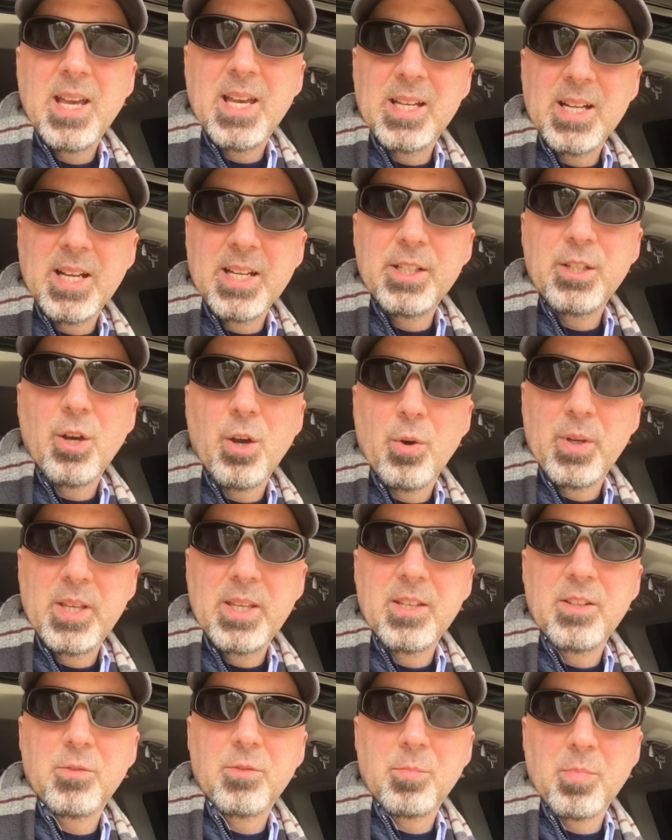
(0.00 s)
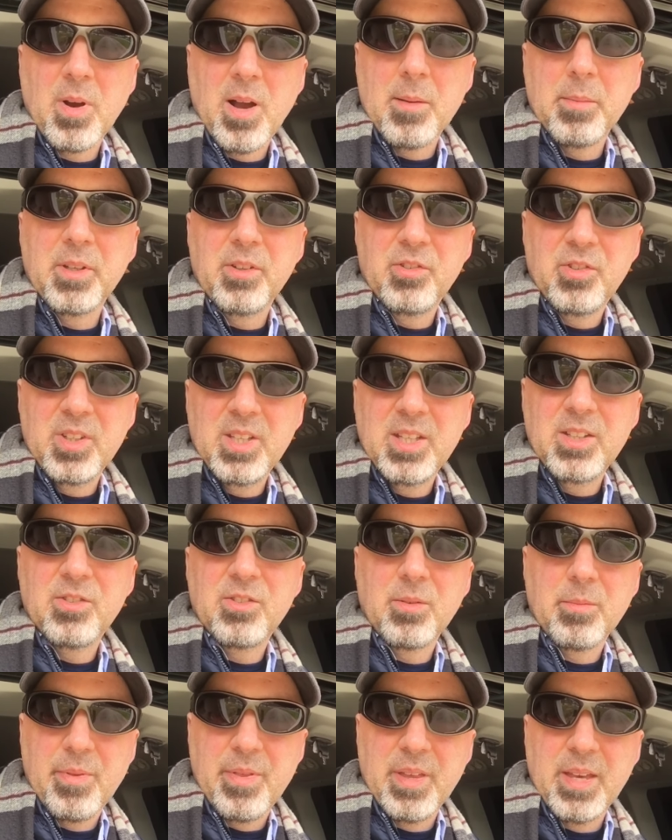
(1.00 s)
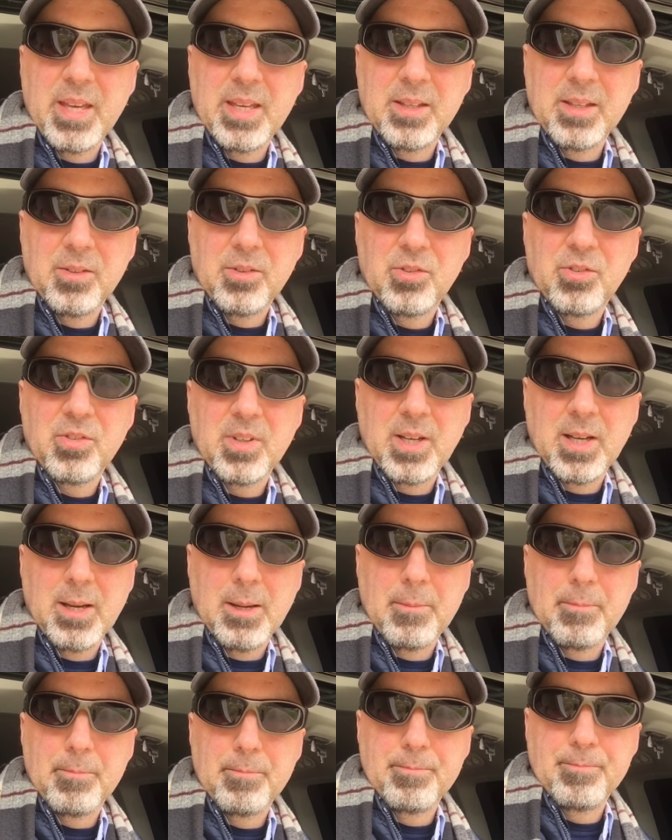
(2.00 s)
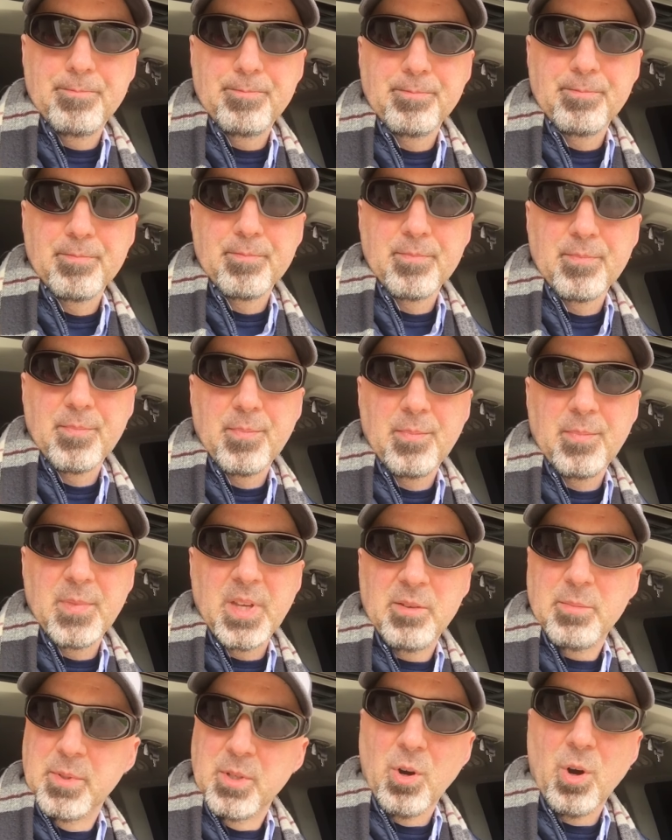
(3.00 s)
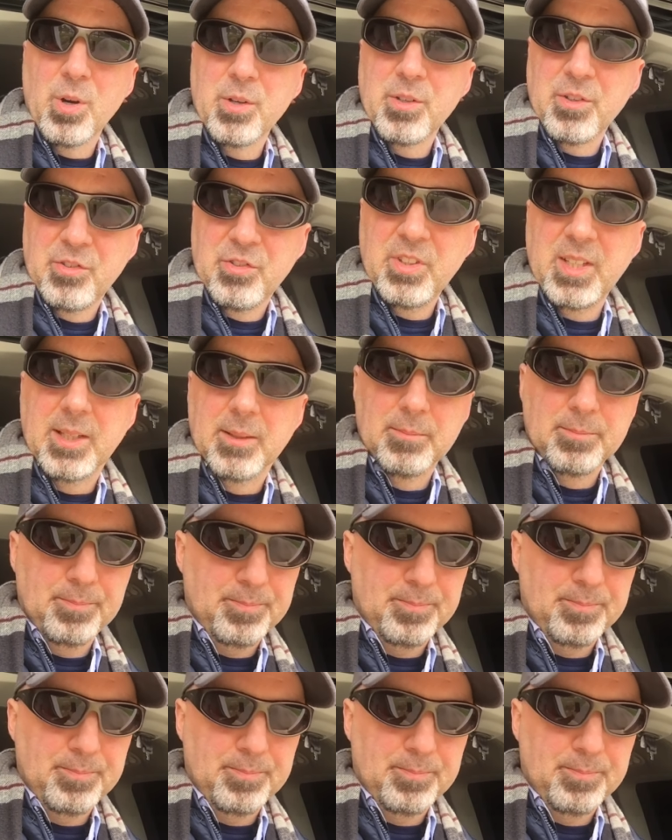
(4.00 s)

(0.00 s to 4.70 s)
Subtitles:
and I know he has probably seen some things that have been hard to see.